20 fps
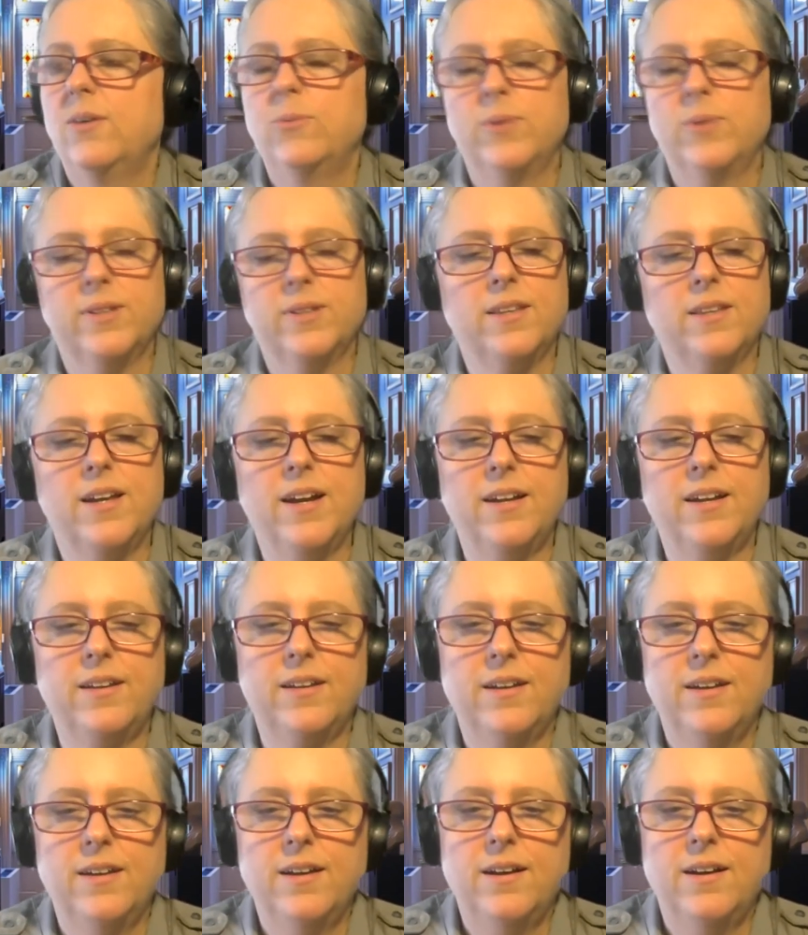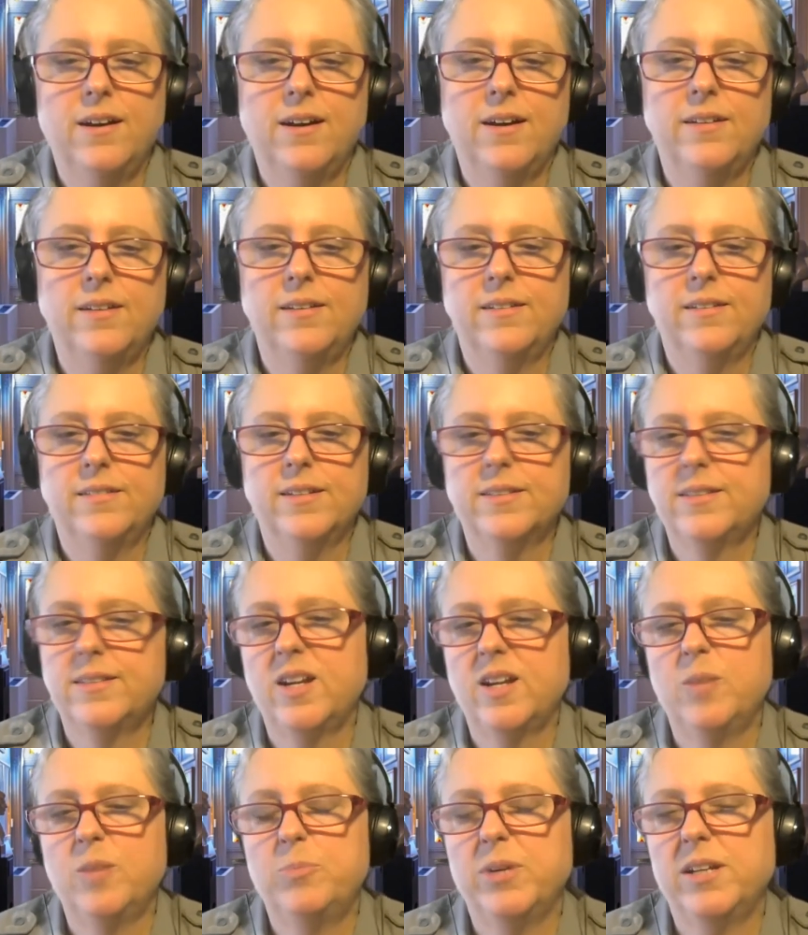would like on, to
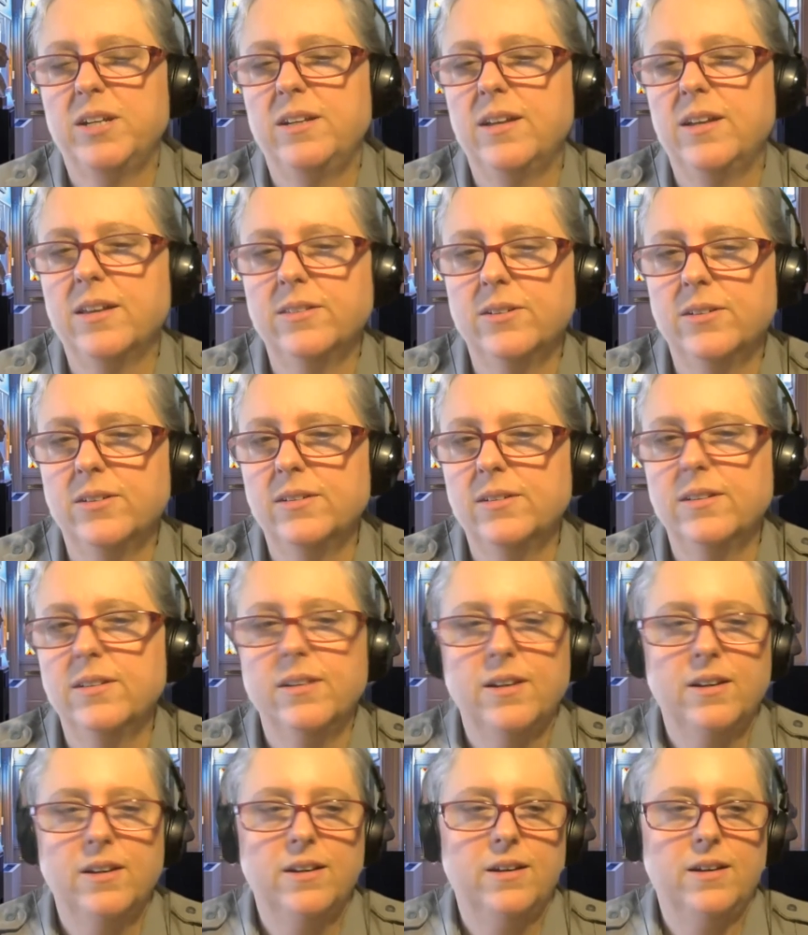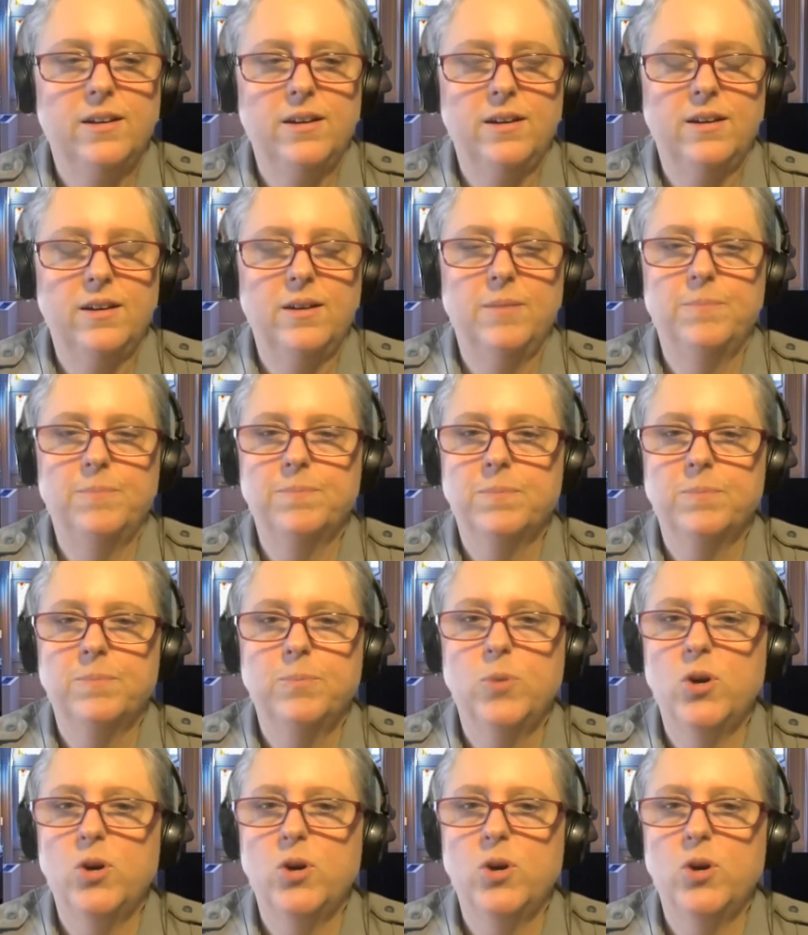set up another um,